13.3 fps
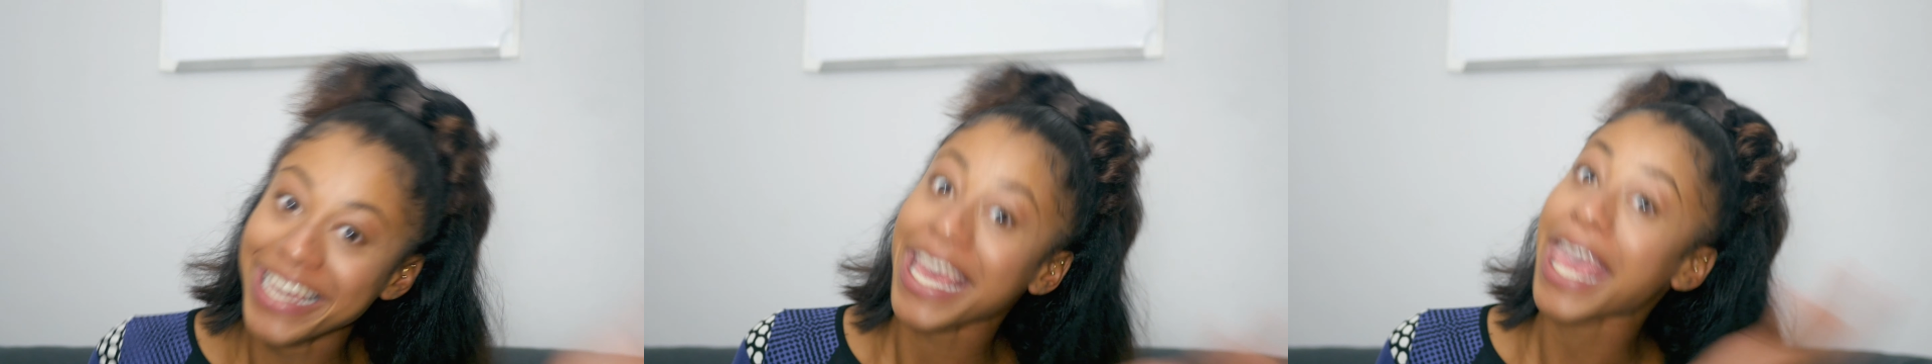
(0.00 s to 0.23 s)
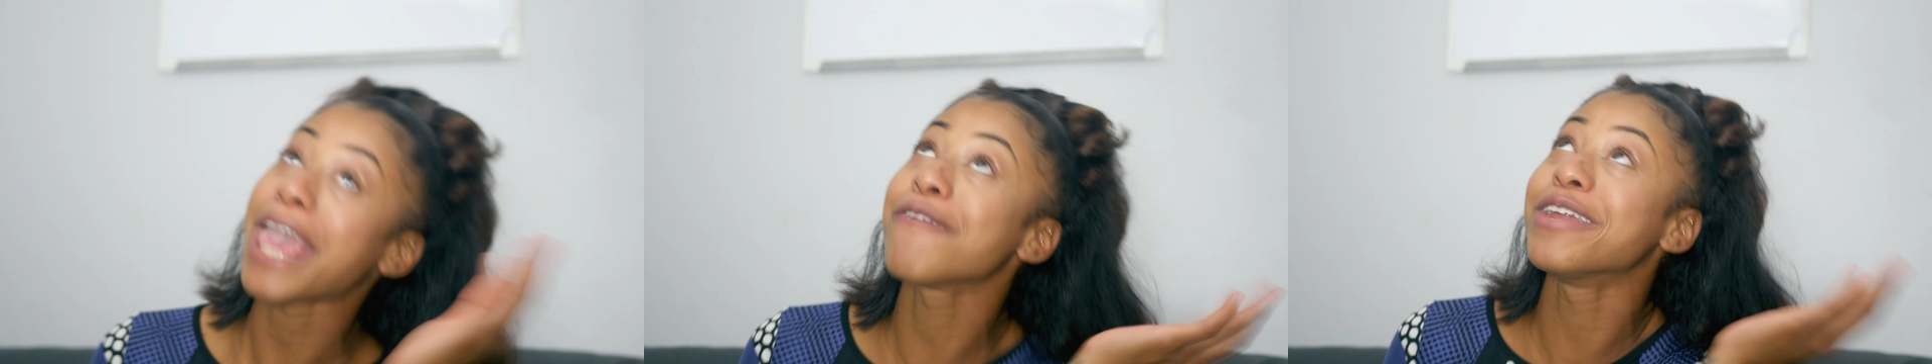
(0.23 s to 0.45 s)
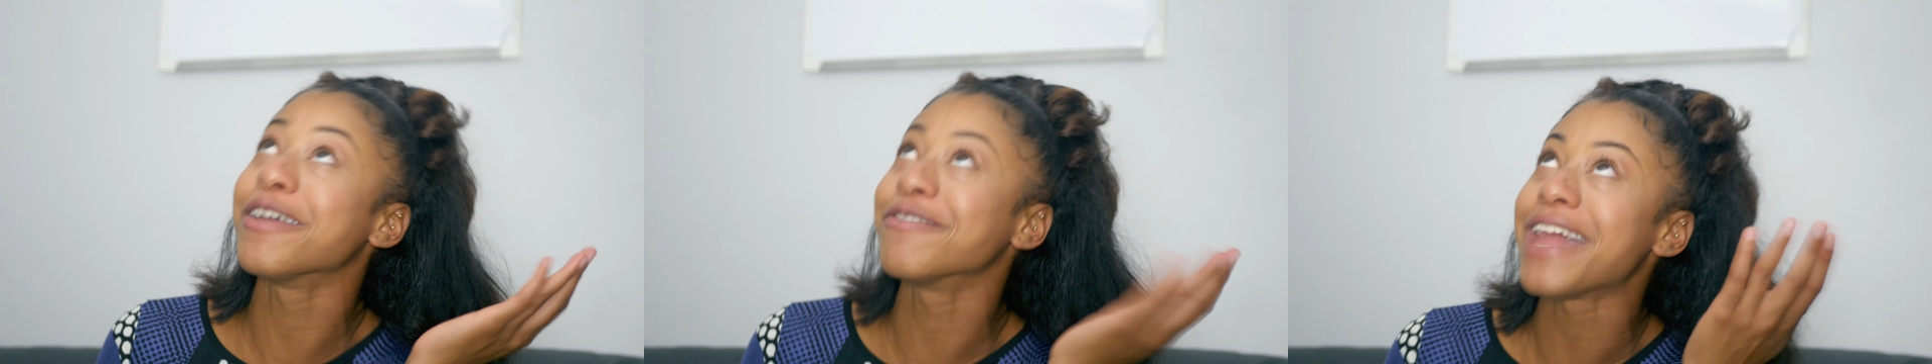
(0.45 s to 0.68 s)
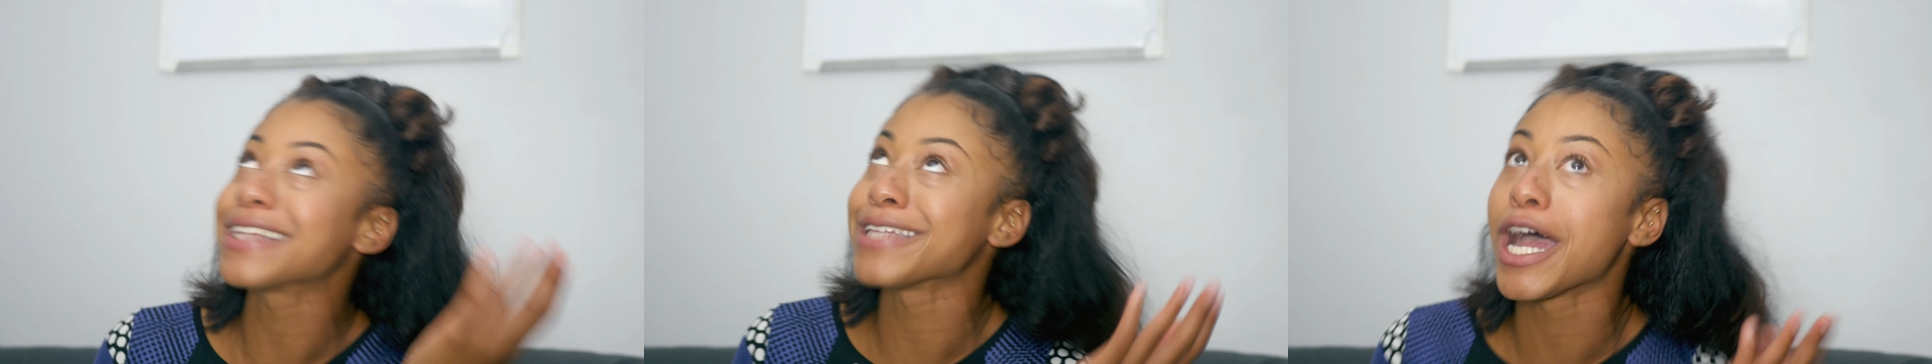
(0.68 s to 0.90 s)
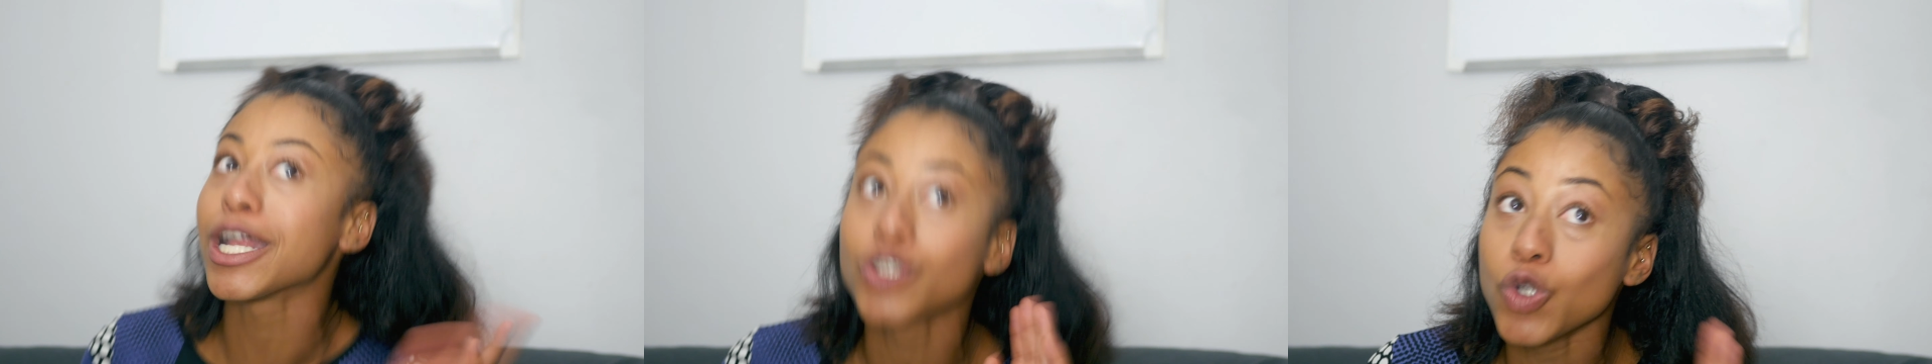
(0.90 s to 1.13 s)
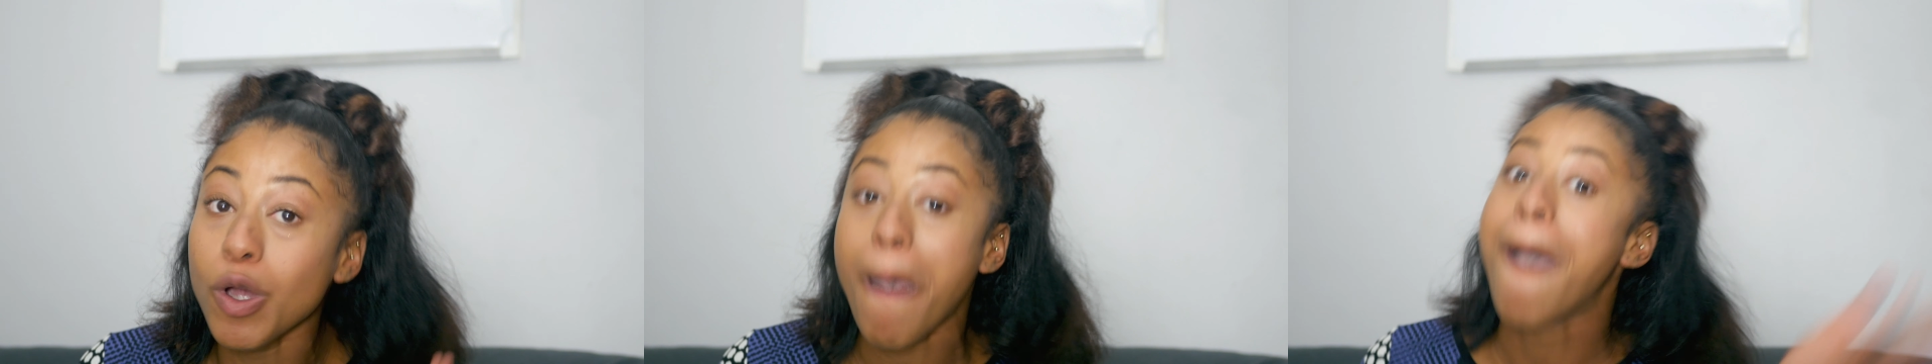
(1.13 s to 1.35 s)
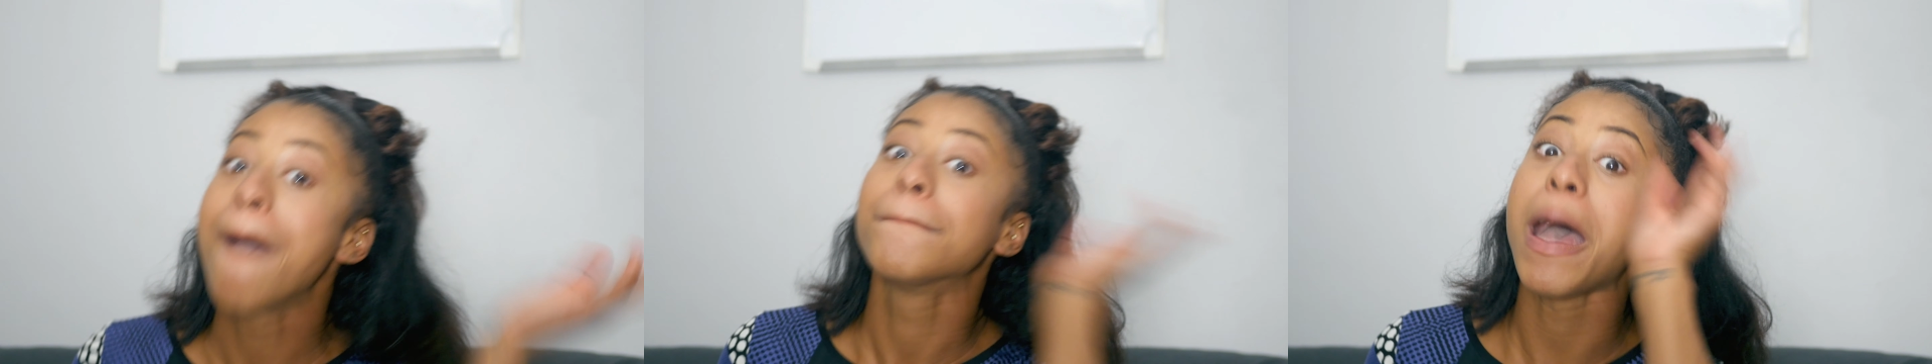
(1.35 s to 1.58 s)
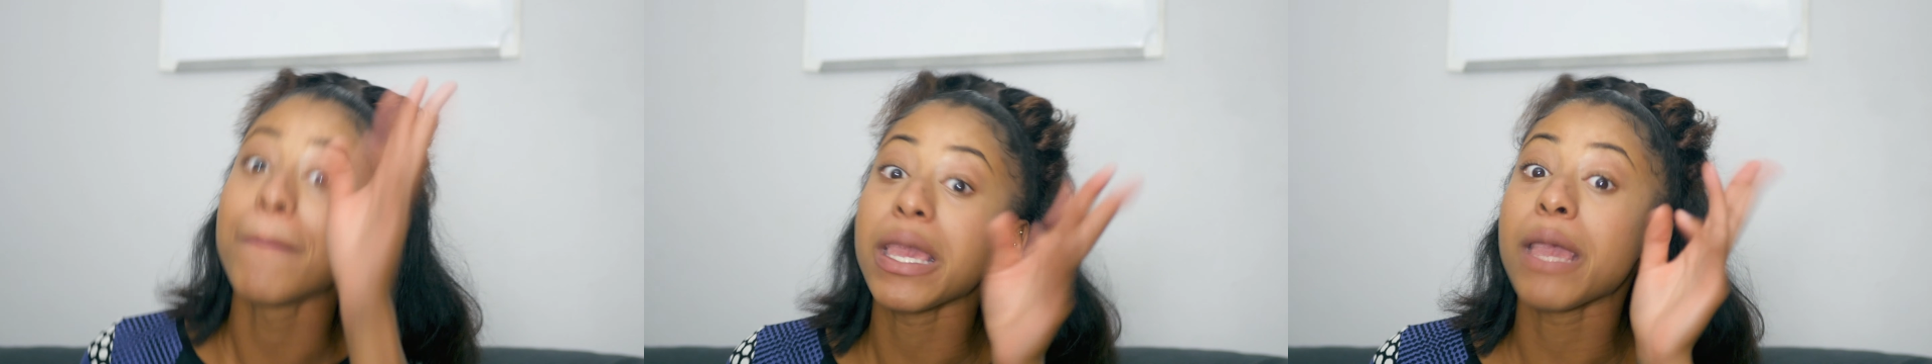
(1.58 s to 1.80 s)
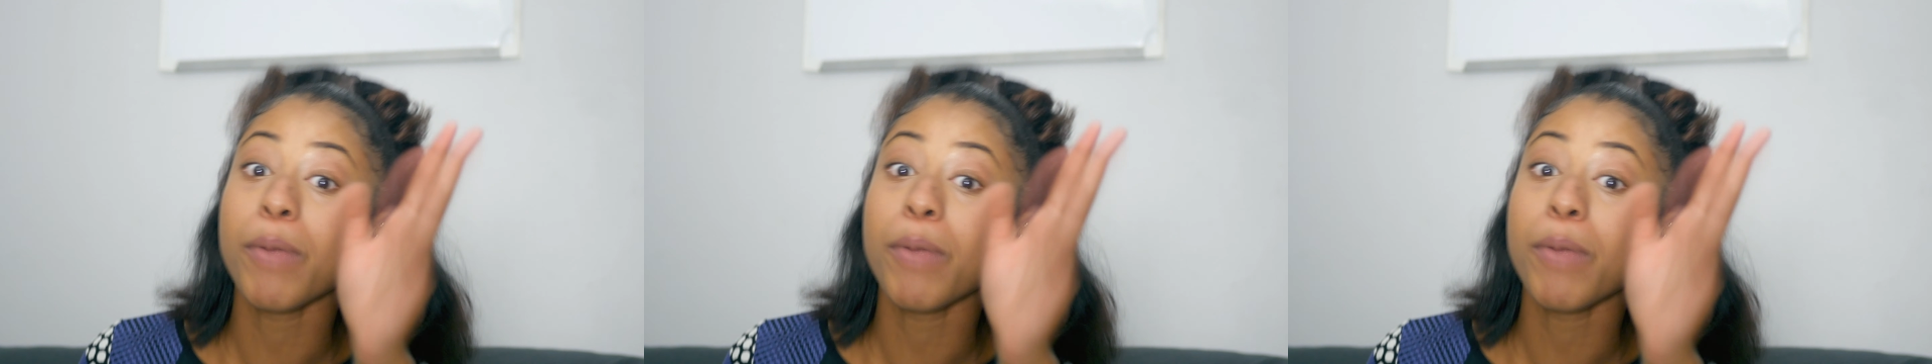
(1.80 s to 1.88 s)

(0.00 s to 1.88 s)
Even if that's not true, but me